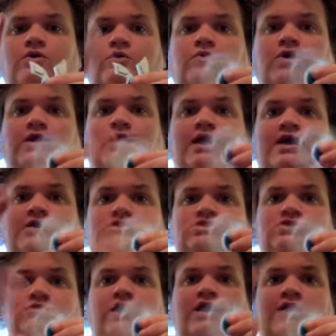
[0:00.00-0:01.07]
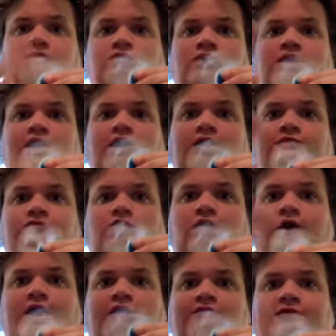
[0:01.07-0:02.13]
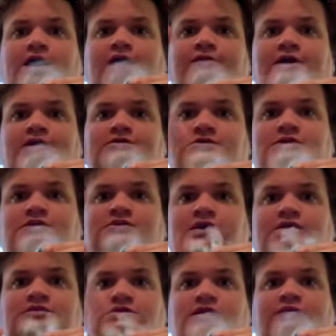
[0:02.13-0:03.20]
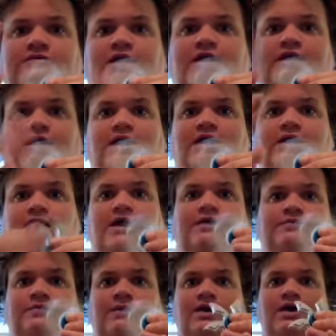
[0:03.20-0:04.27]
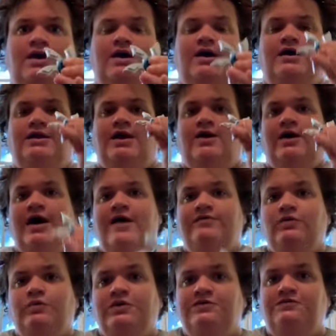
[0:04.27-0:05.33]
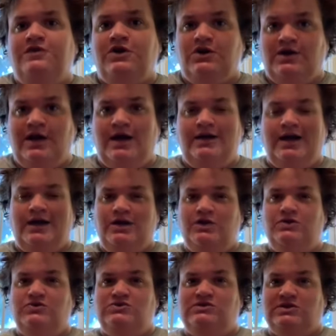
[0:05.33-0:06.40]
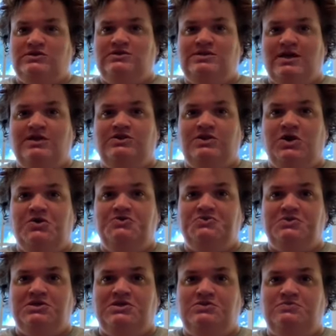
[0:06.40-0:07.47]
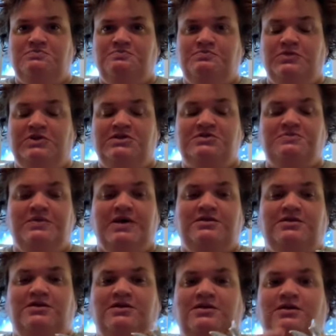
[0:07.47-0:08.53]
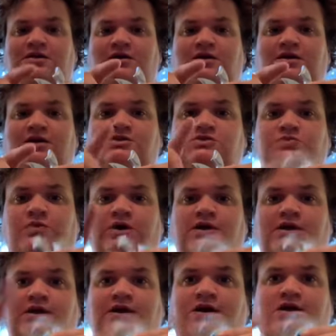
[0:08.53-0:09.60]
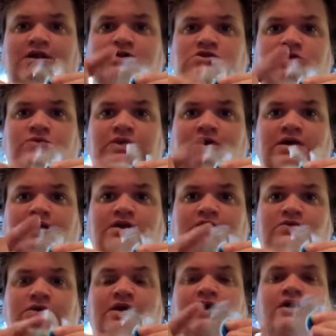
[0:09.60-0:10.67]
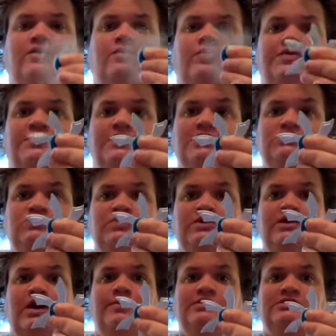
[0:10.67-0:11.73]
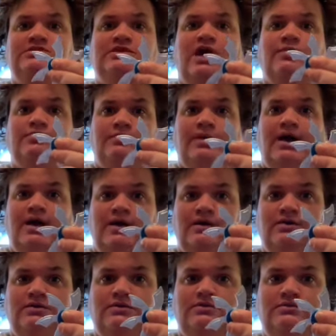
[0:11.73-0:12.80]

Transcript: 1 and 2 and 3 and 4 and 5 and 6 and 7 and 8 and. Now I haven't really figured out how to do 16th notes with this method, because 1 E and a 2 E and a 3. With this one, I'd be stabbing my hand.